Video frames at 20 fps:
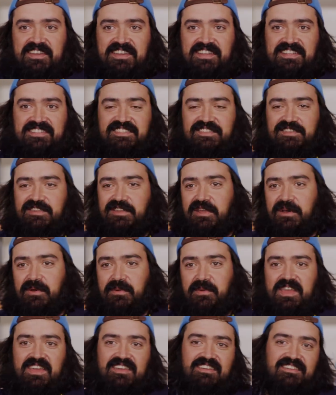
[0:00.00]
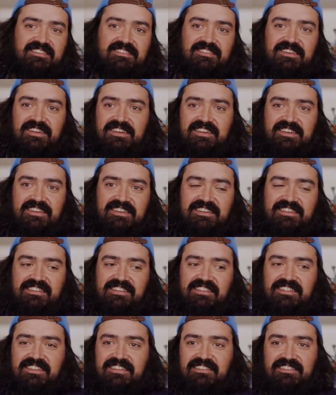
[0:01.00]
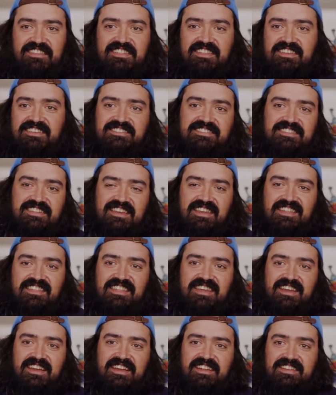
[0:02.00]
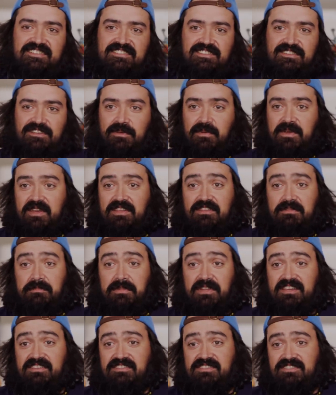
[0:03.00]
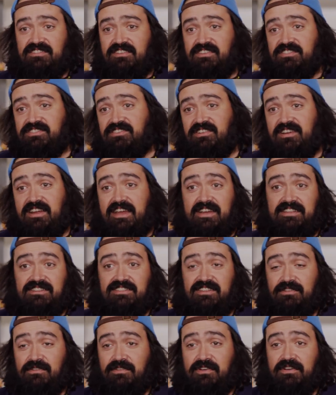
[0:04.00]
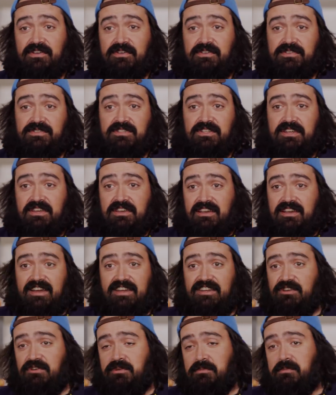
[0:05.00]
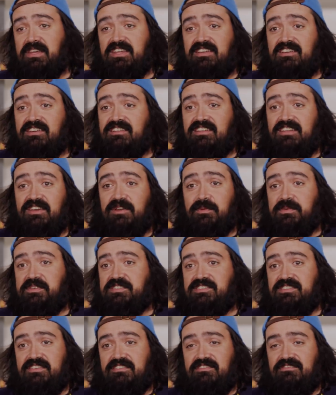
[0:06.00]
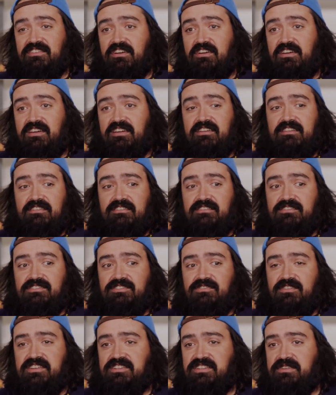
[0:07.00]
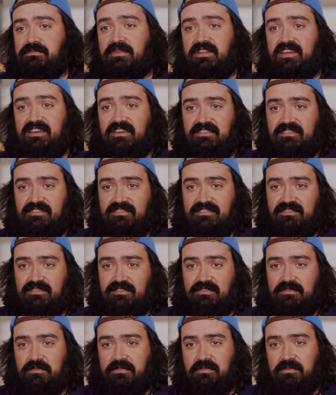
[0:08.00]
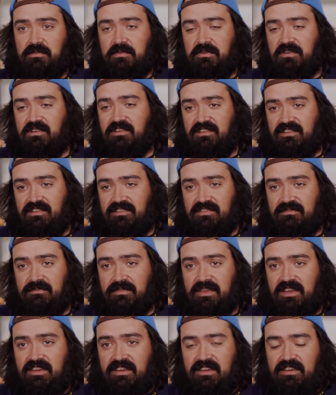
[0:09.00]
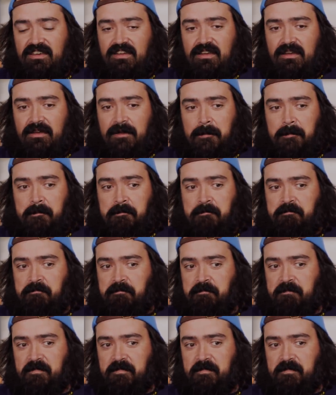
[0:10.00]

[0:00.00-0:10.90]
it's knowing little things like that is knowing the plant structure as it grows. I knew immediately it wasn't a very stretchy plant, we'll call it. Um,